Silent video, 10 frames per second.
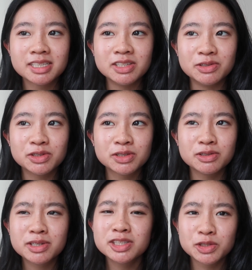
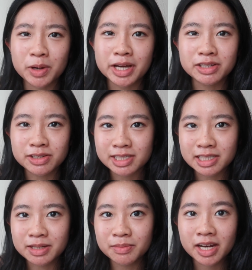you can sweat in your
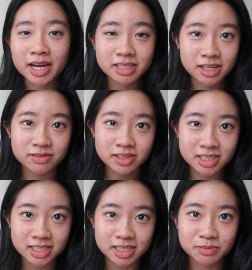sleep, and I definitely
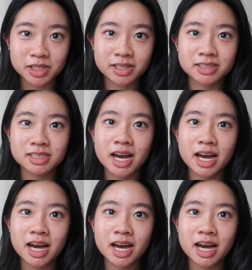did because